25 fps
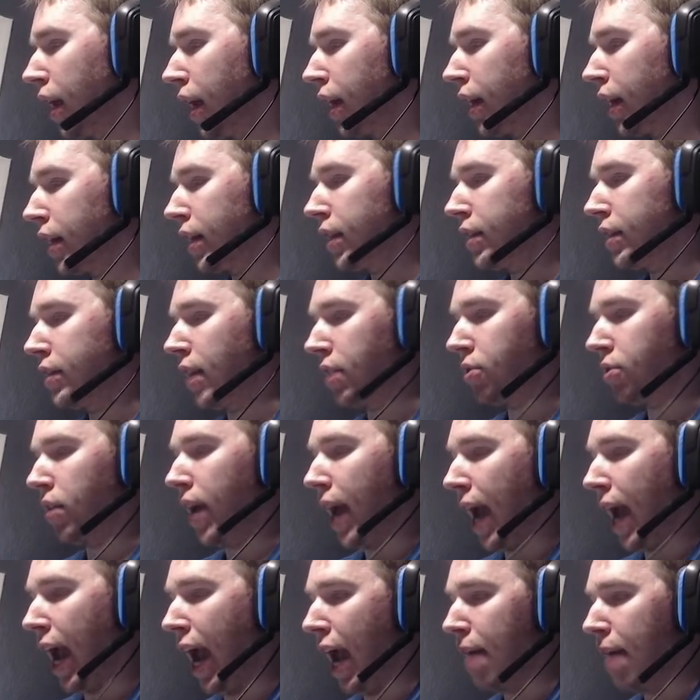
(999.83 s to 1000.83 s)
Because that's what I
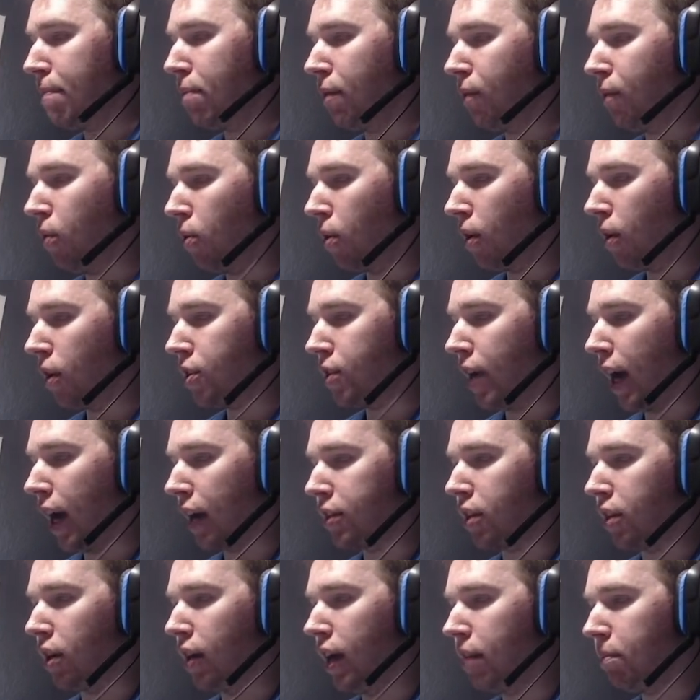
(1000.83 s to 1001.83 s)
had before
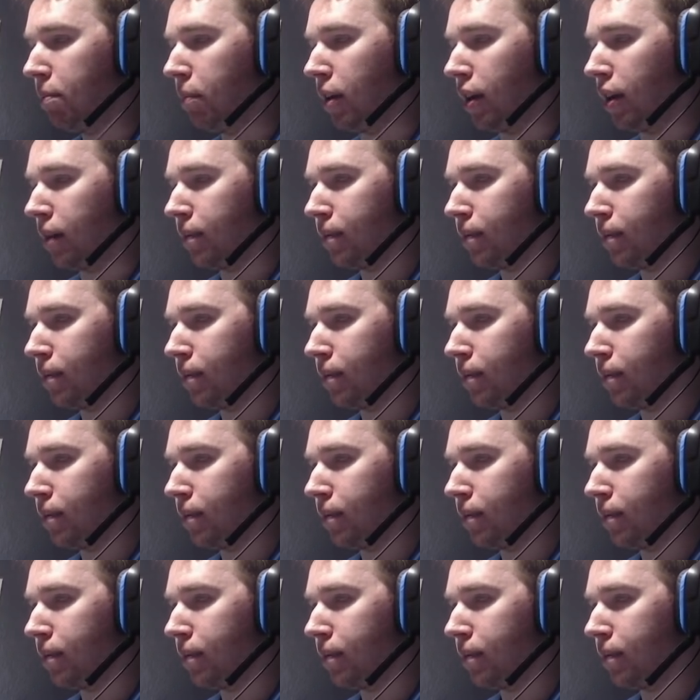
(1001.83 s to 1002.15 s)
Jacksaw hit me.